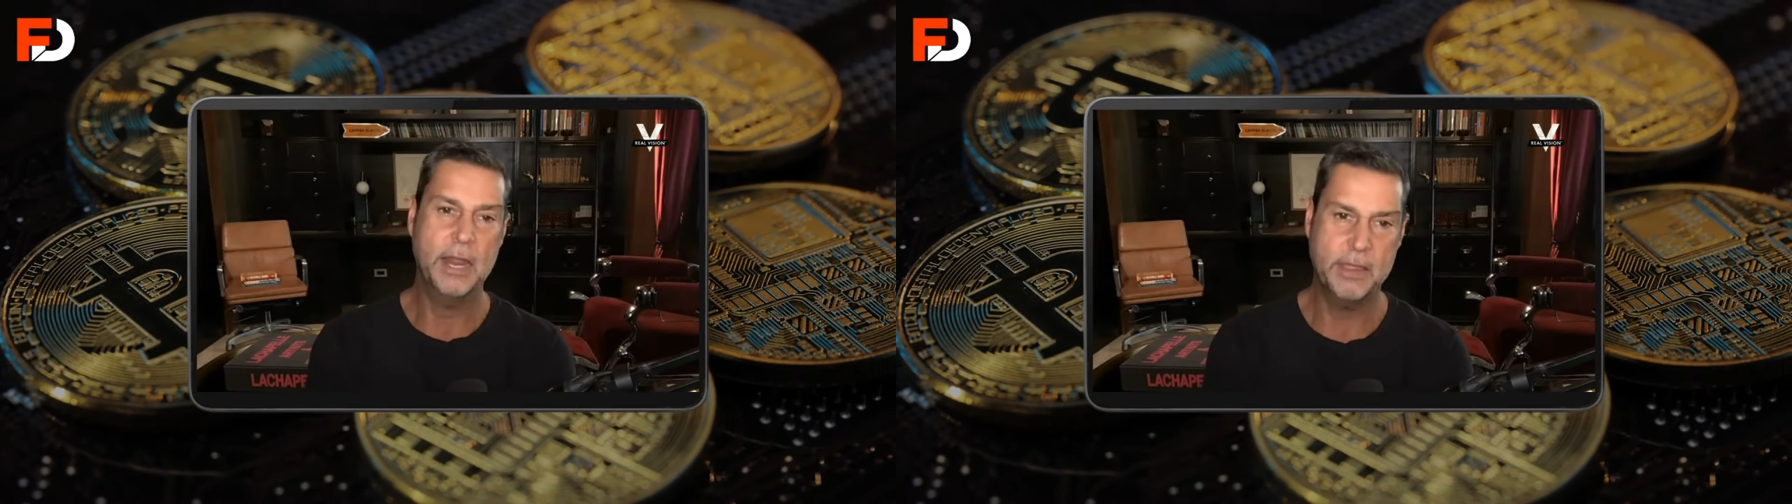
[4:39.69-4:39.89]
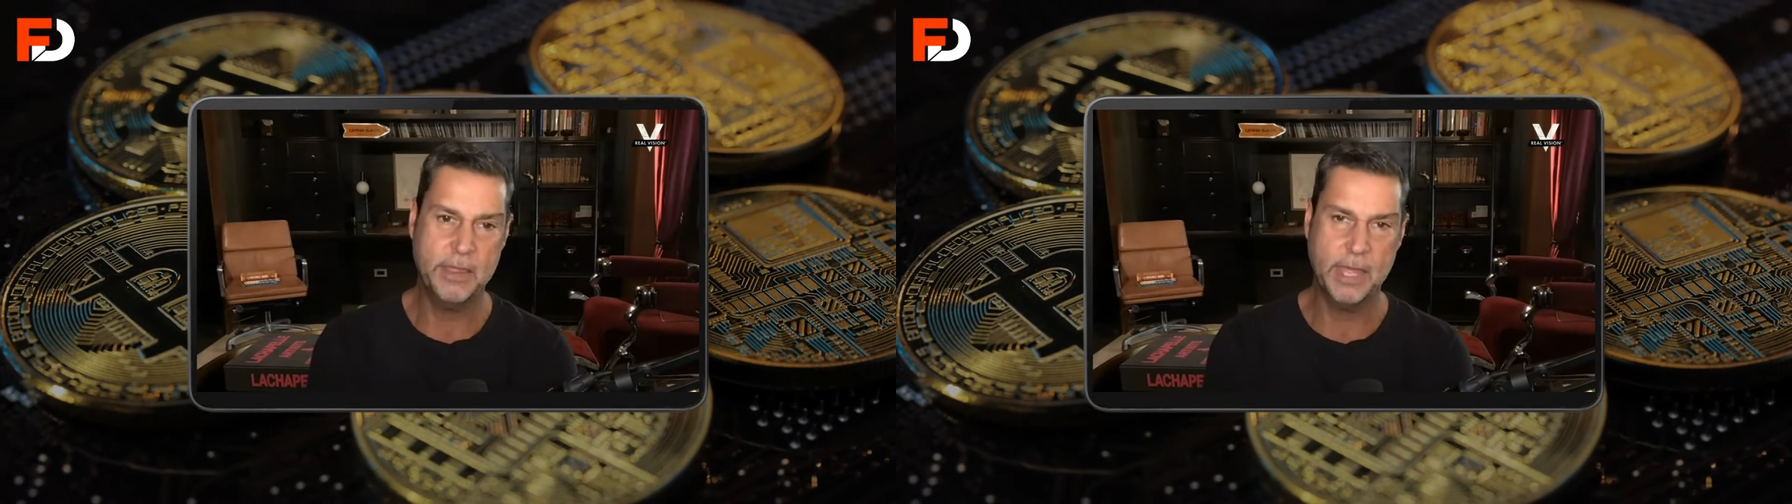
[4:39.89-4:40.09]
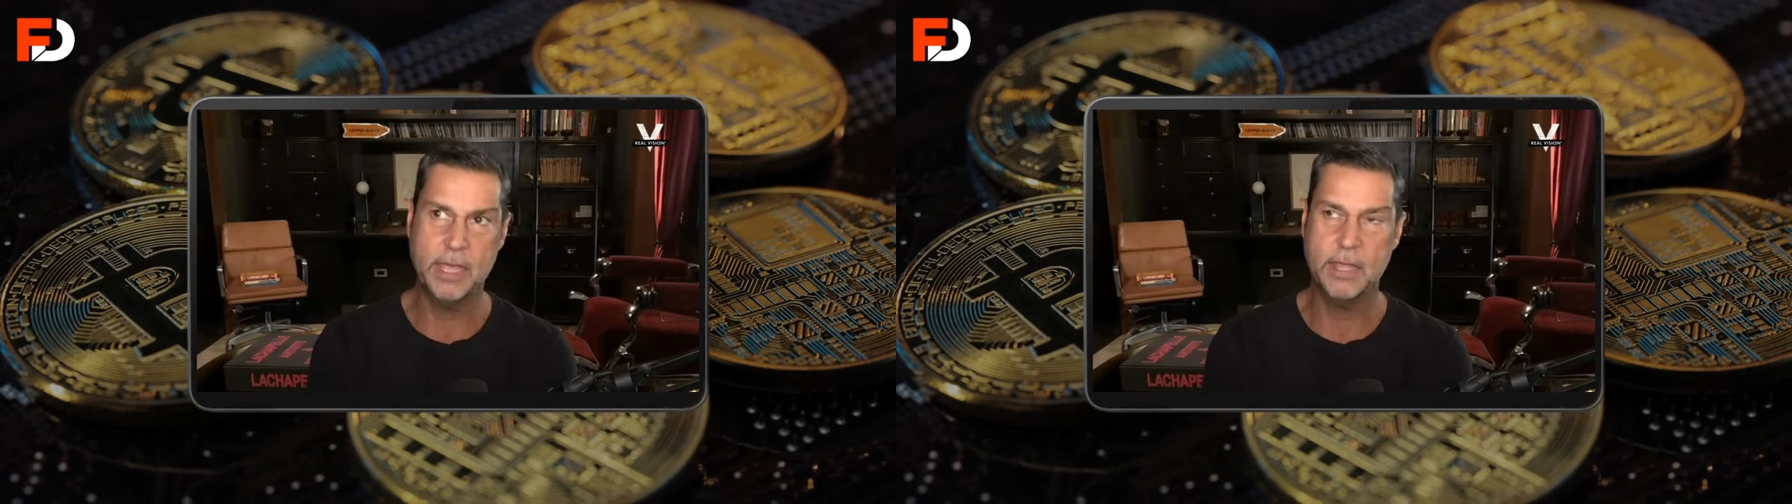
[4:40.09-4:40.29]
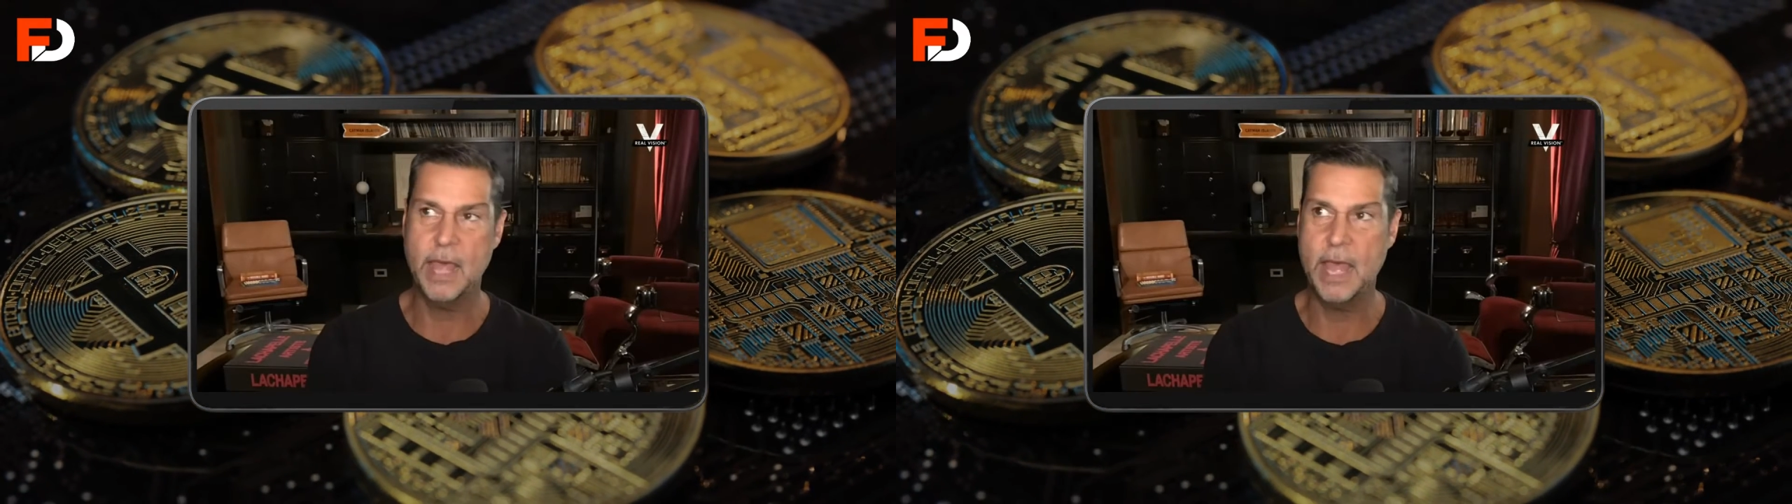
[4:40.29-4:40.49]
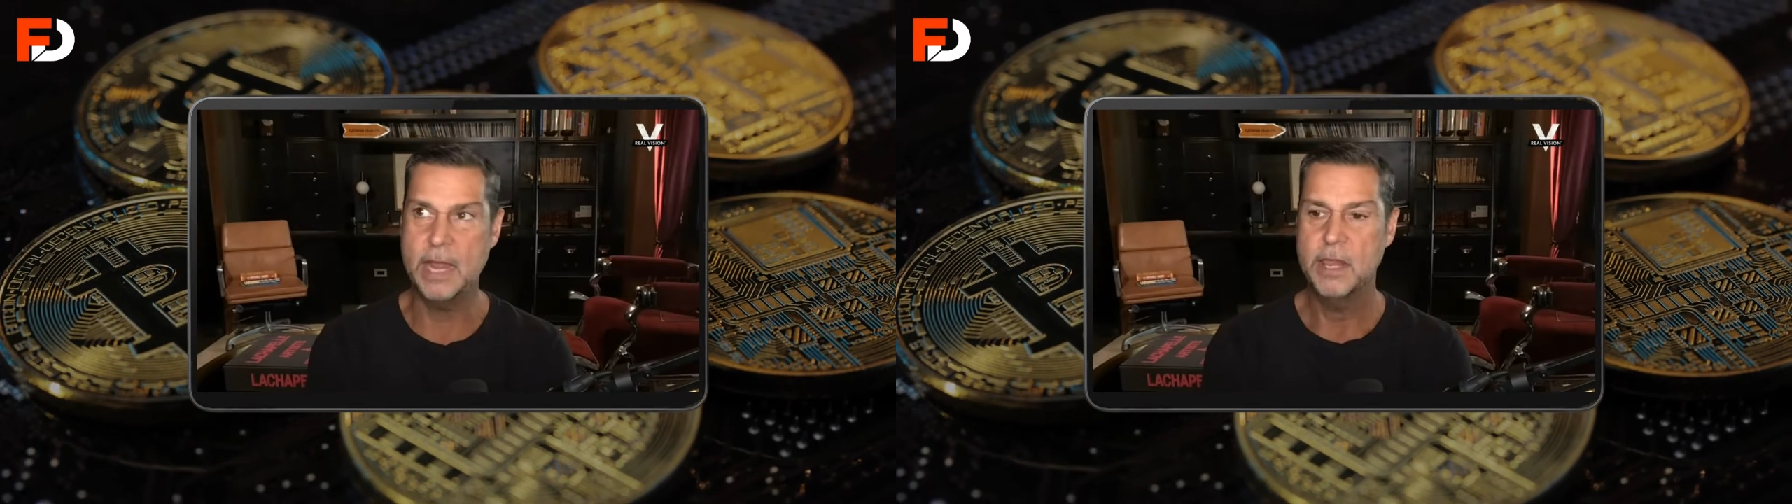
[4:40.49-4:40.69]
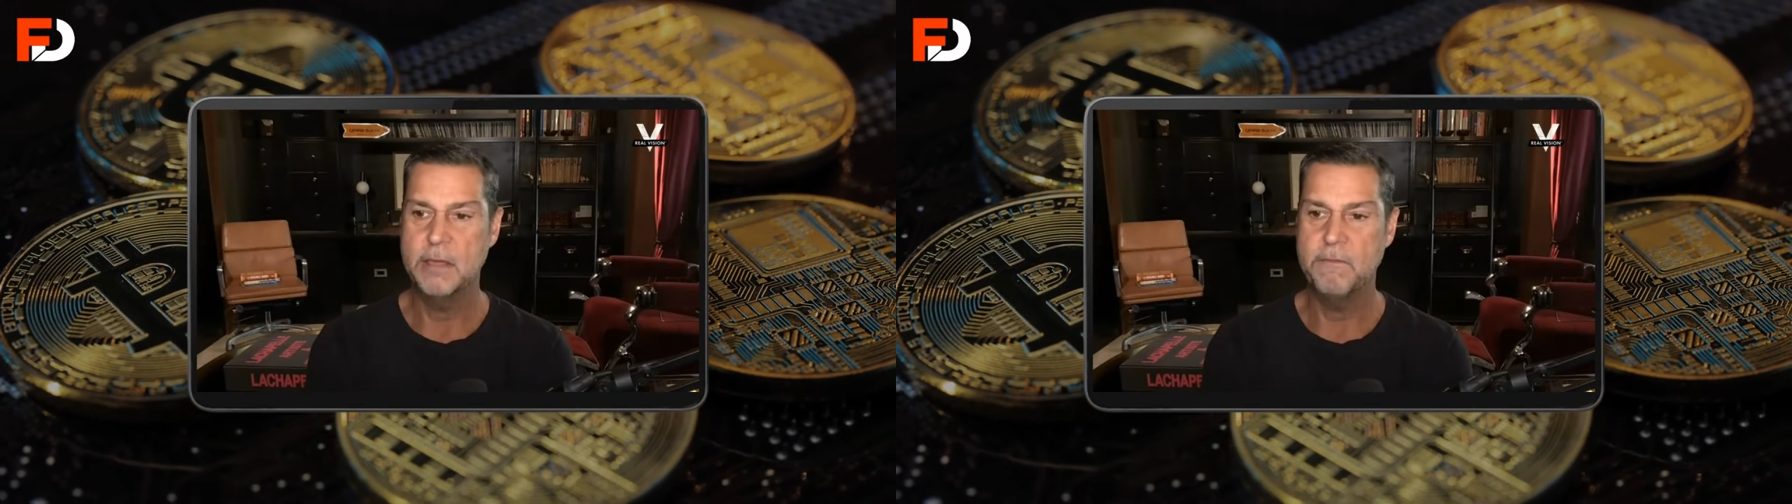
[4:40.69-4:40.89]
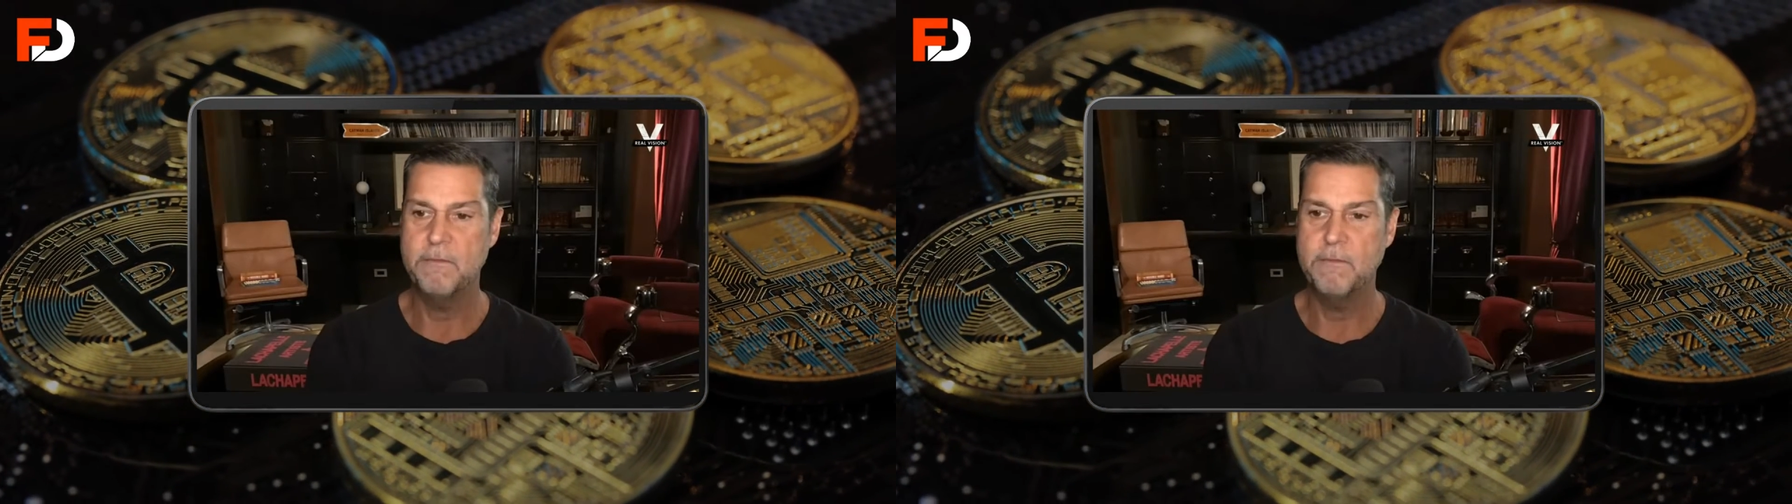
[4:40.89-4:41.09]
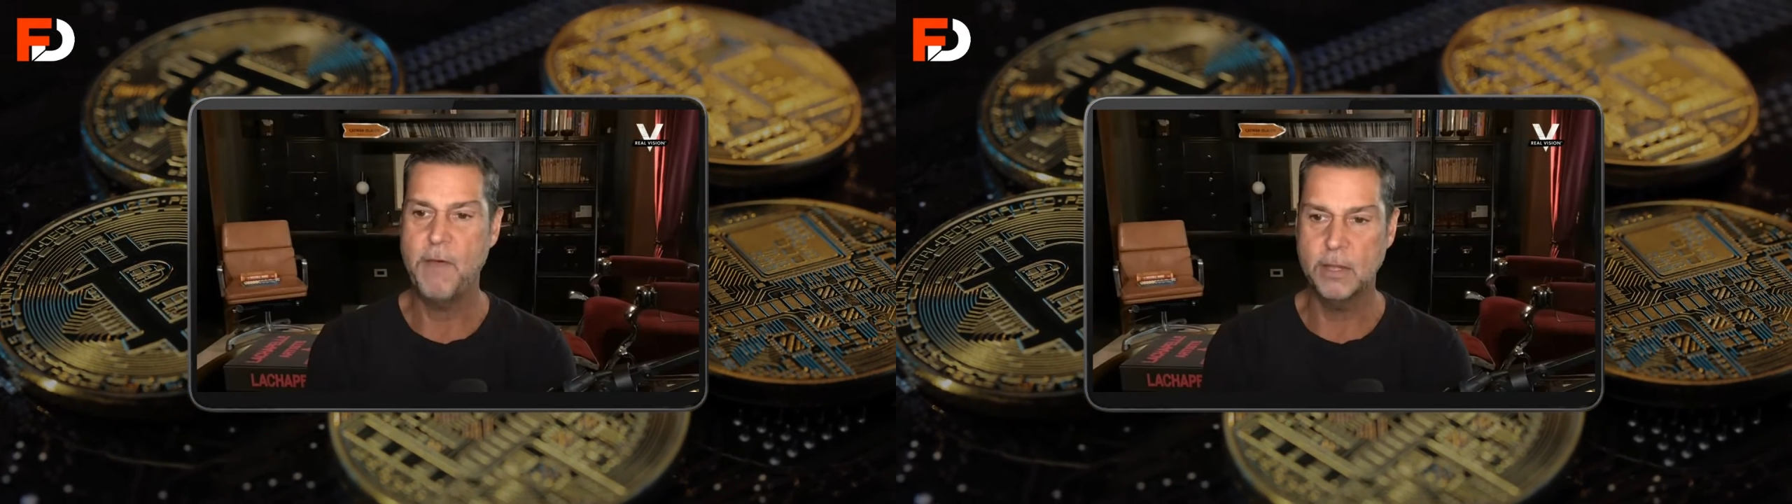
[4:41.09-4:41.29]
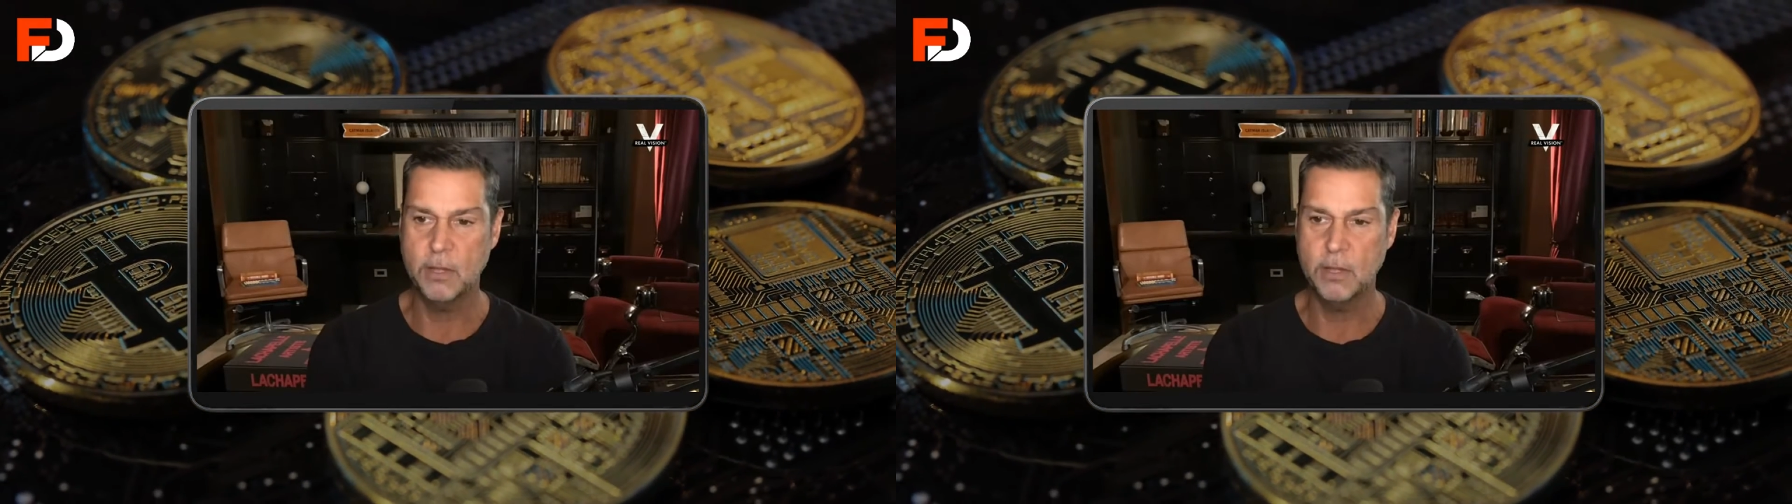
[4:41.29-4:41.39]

And I think that the final